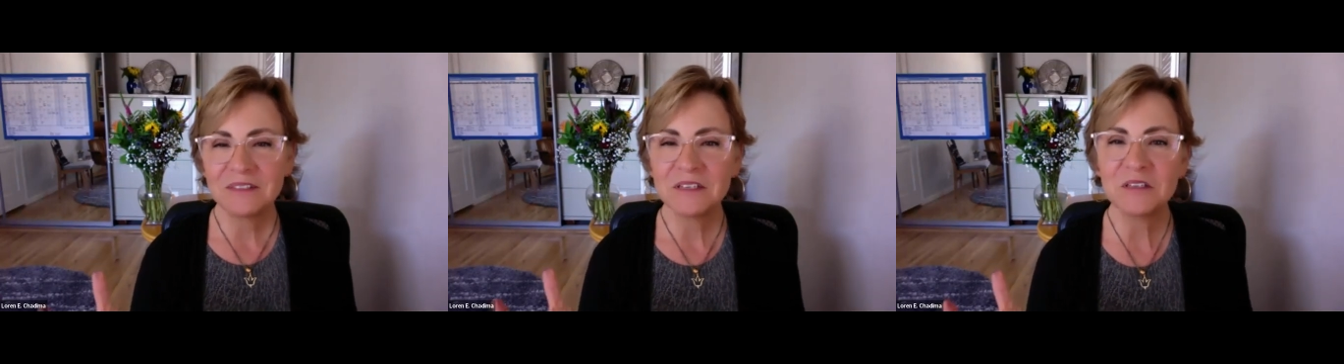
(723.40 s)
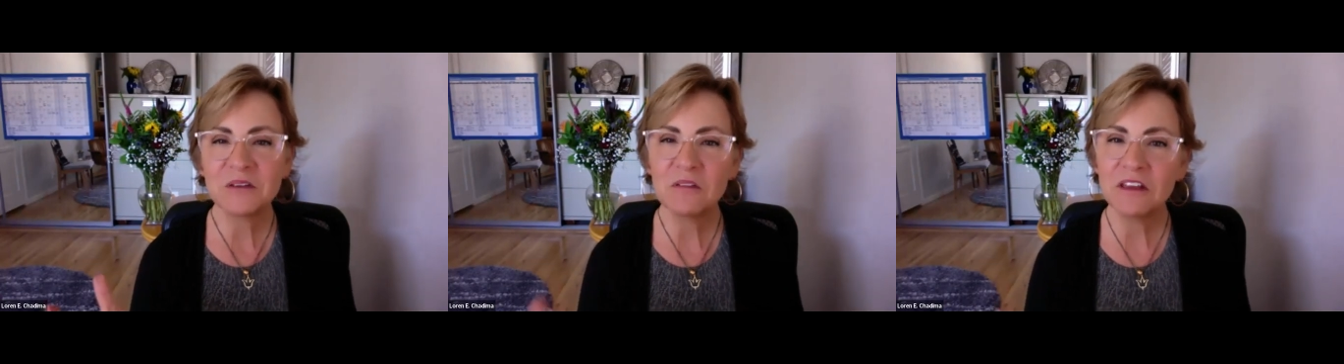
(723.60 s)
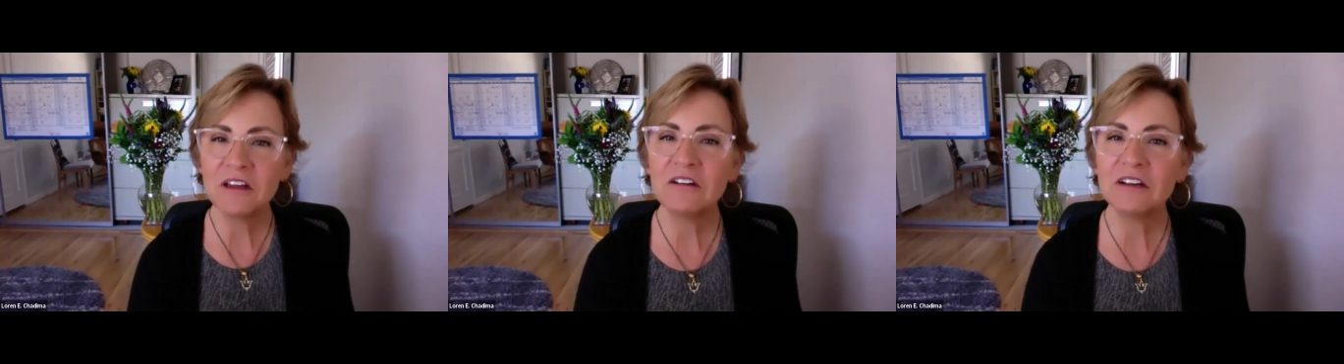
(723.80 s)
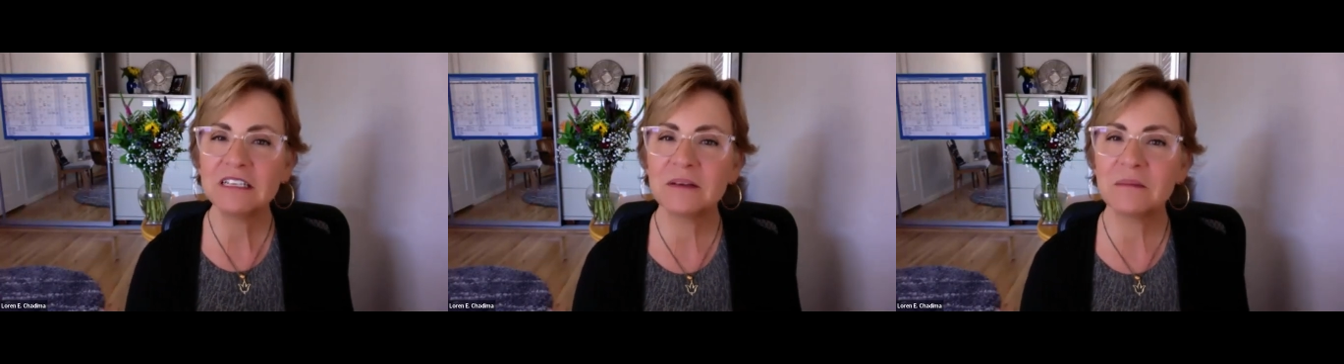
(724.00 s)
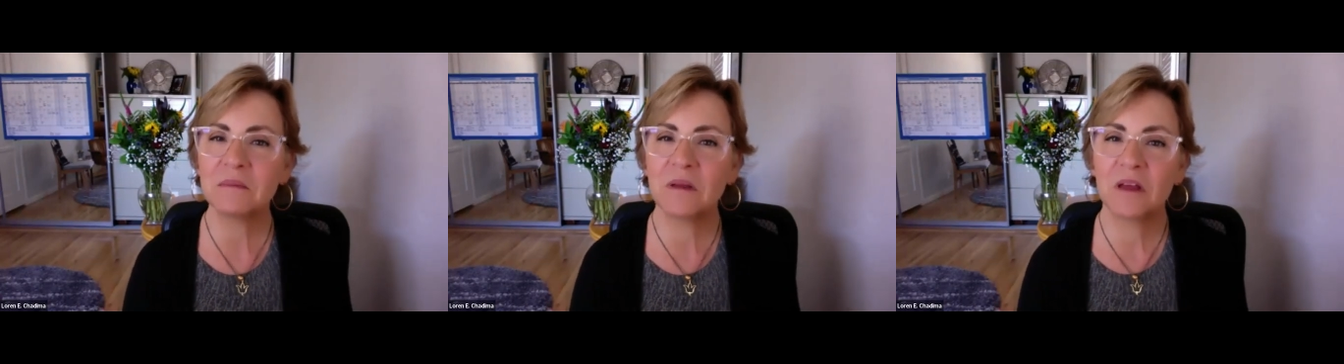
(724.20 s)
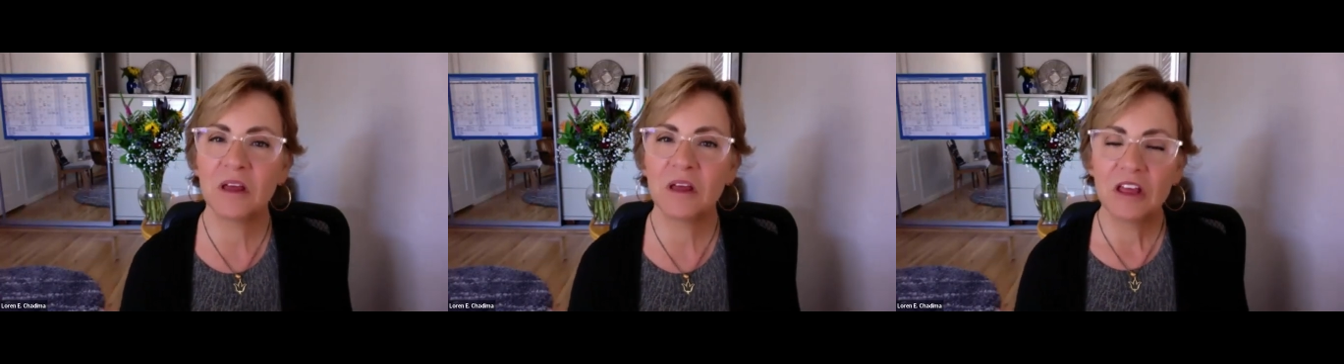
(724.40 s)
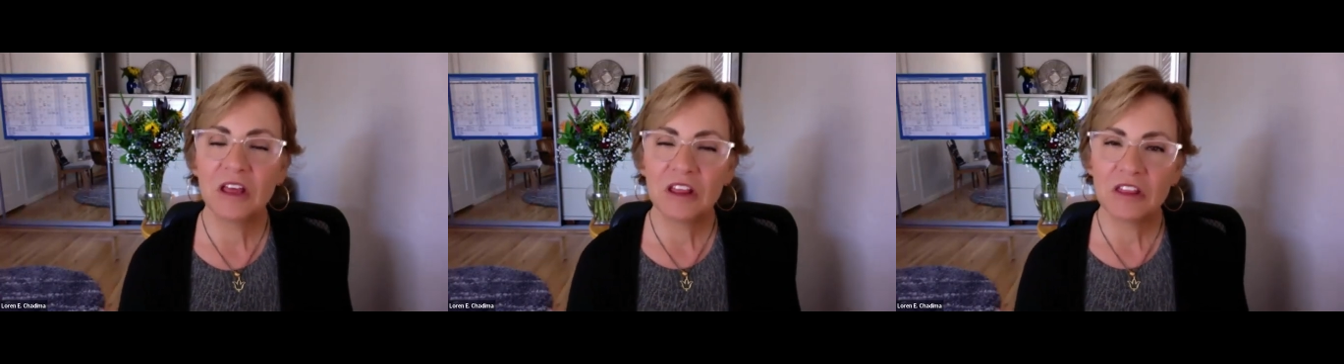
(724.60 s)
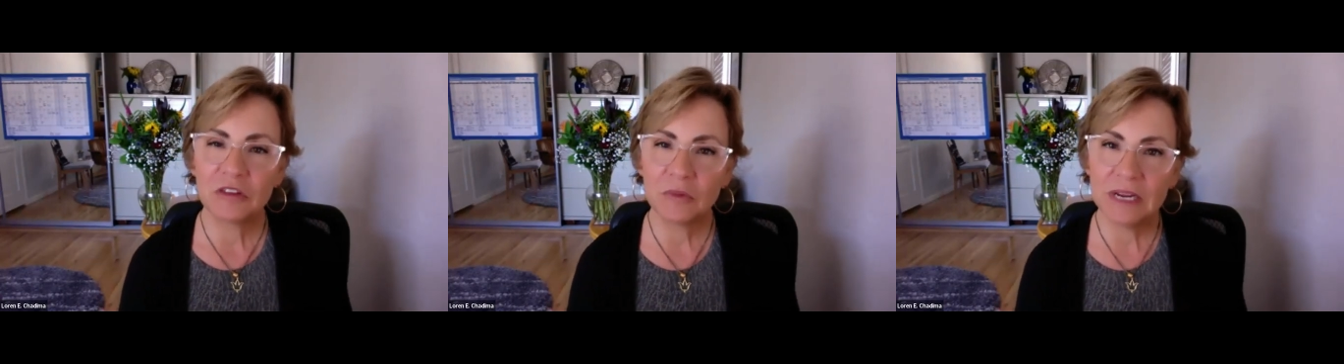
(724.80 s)
So there are some
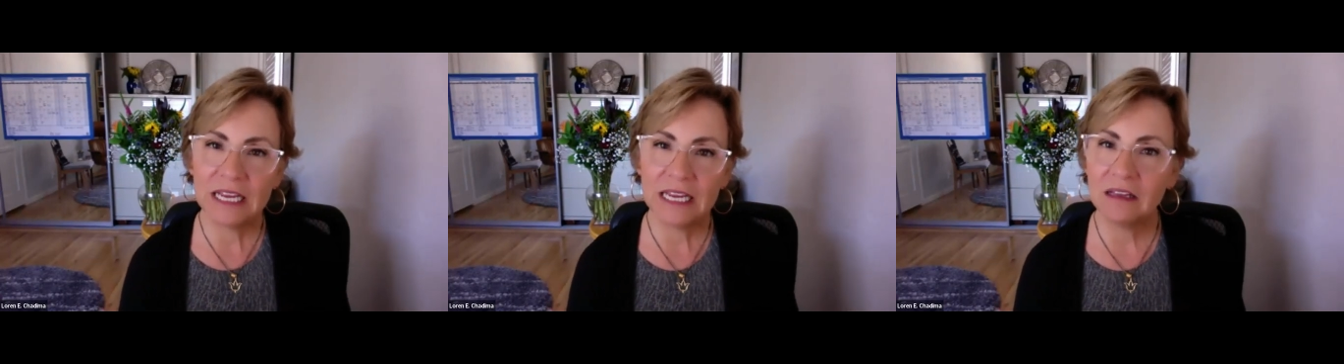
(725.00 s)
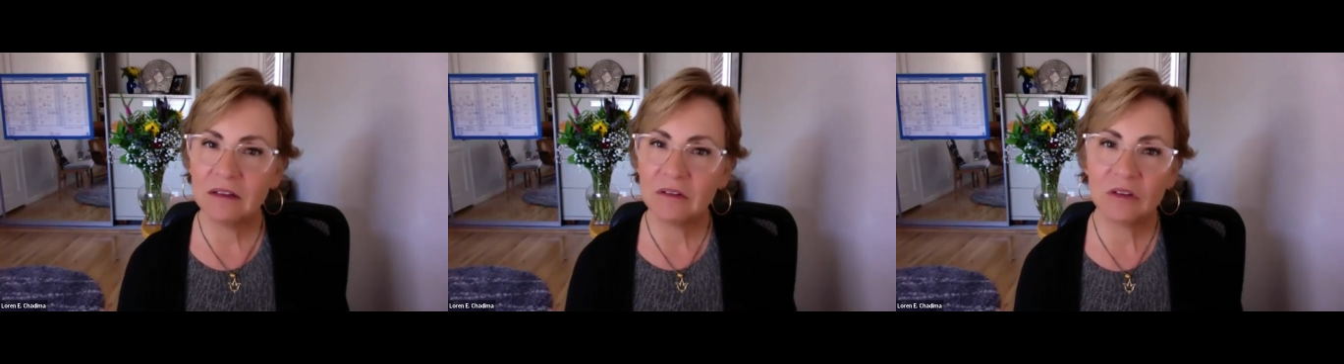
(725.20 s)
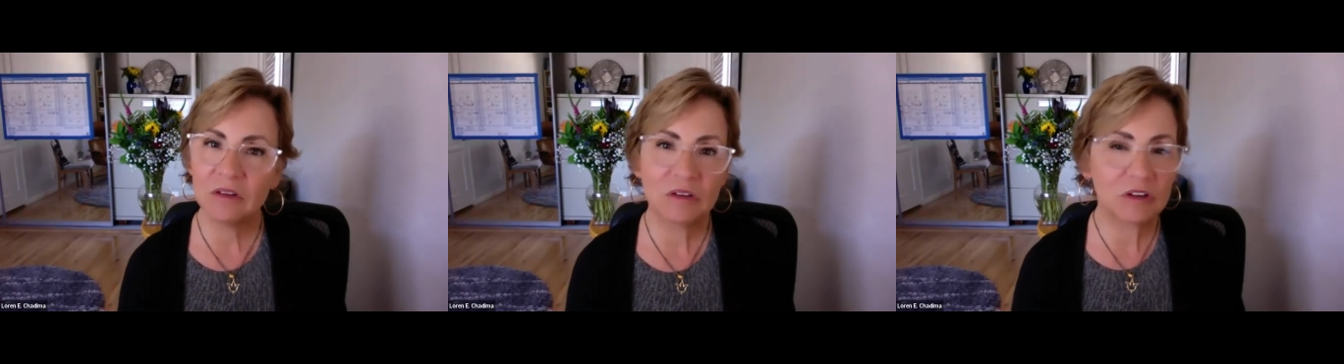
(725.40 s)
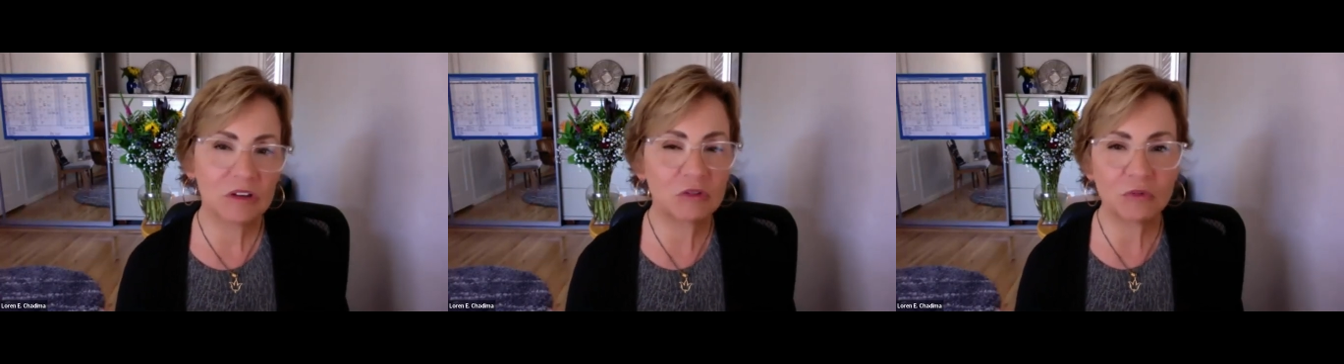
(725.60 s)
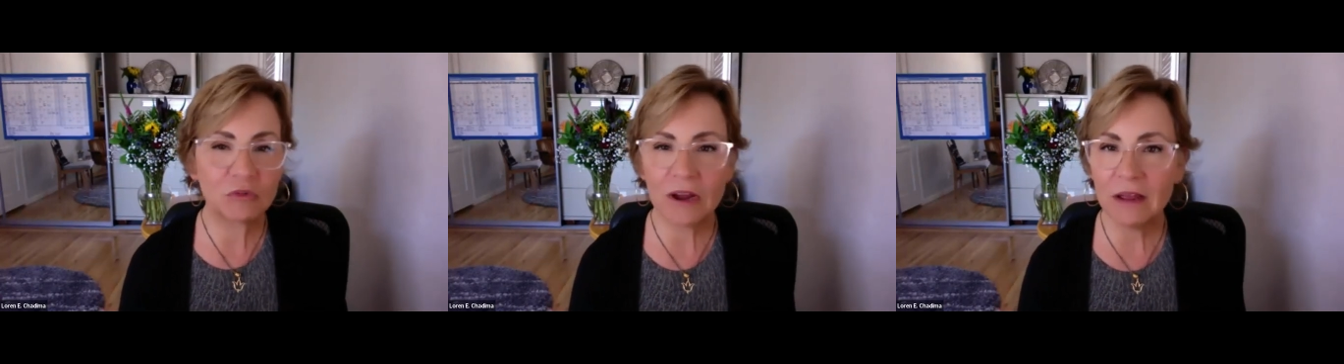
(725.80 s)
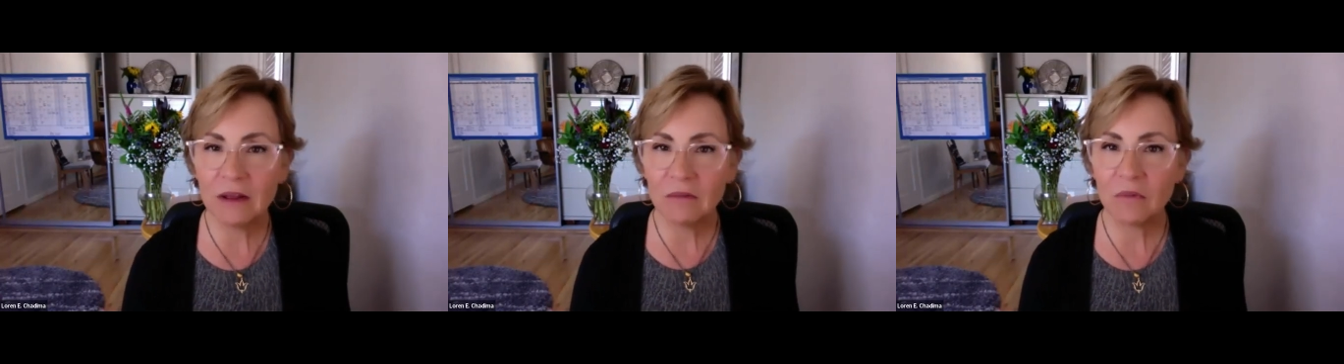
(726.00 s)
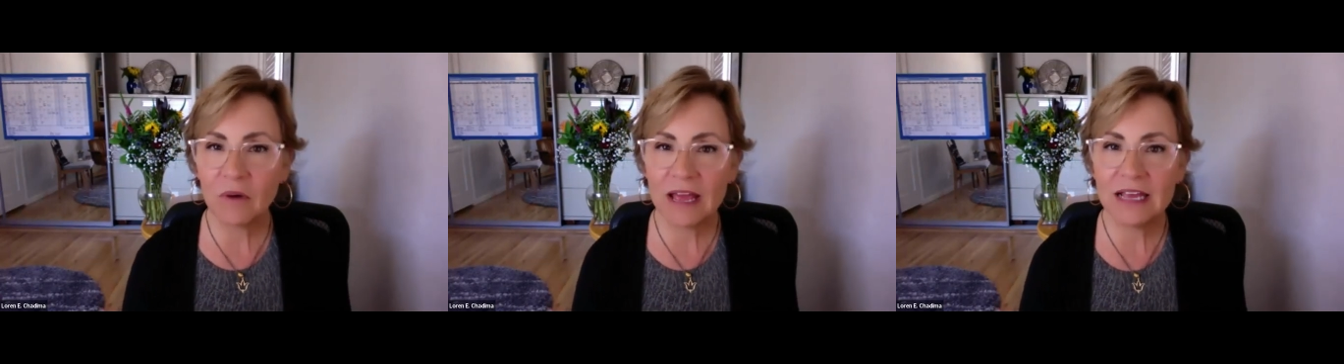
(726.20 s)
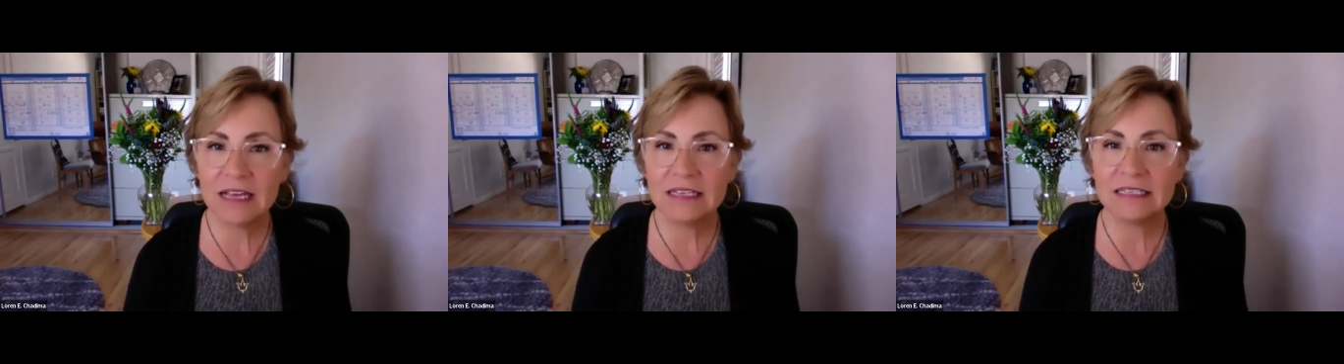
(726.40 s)
three great
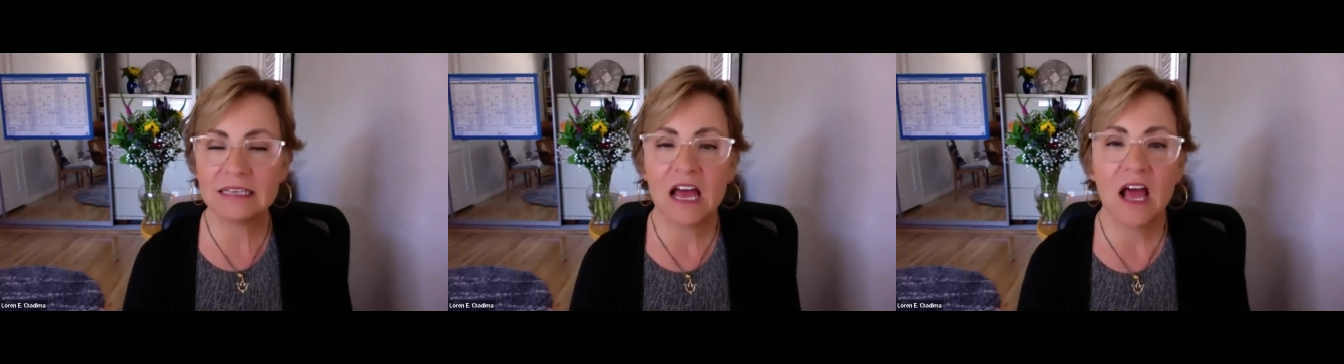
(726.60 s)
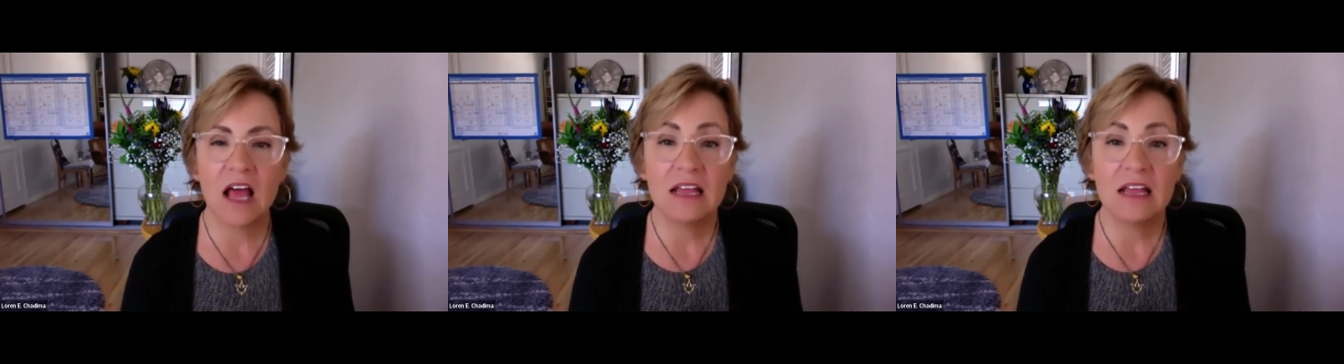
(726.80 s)
ways.